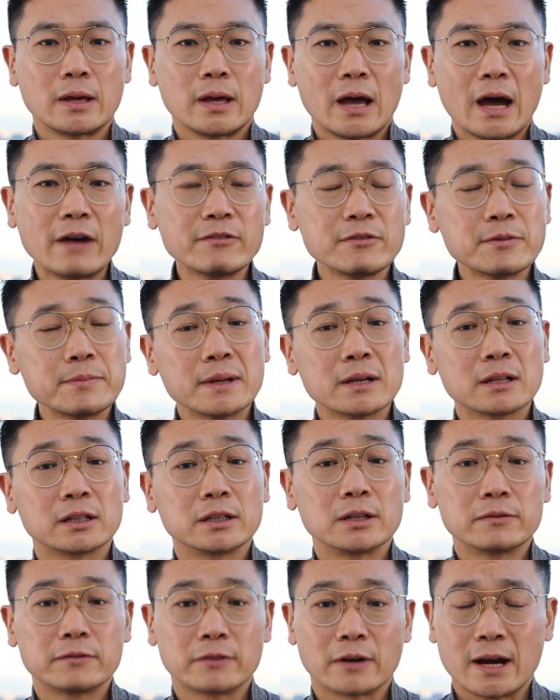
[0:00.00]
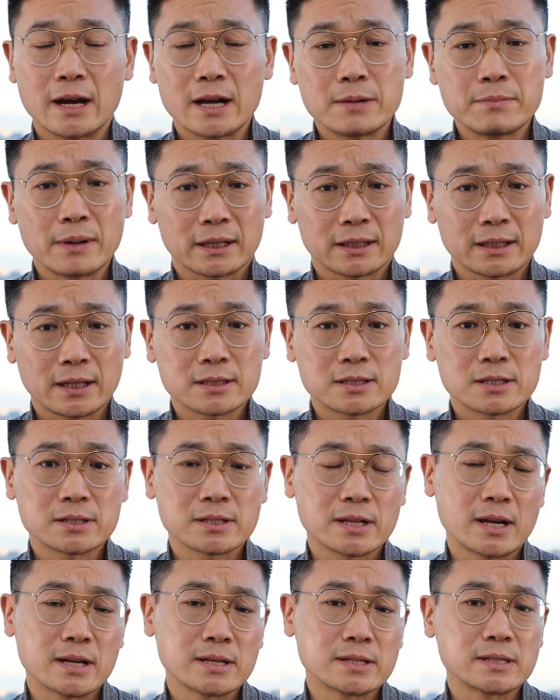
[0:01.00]
After being cleared for high-impact
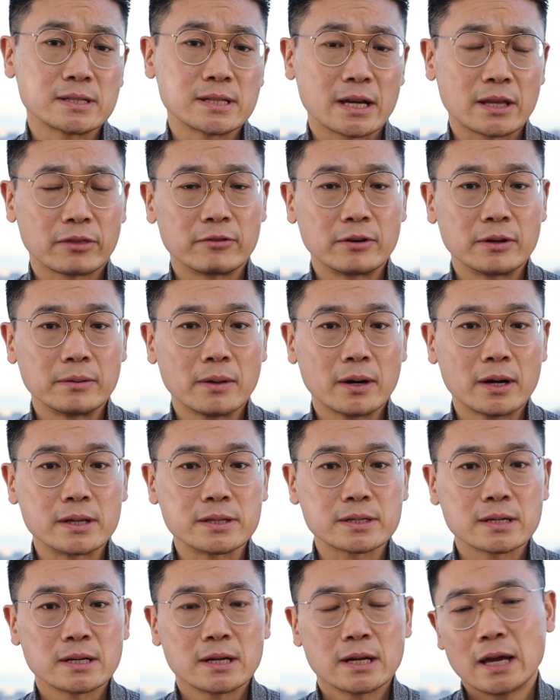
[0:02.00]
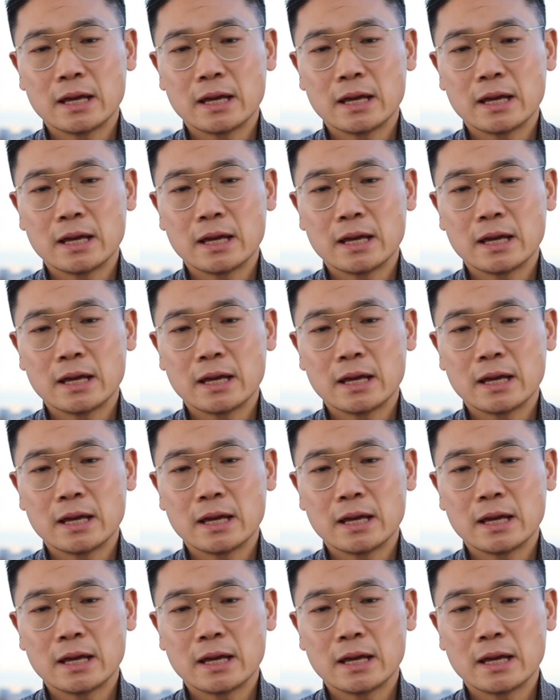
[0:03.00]
exercises at 3 months,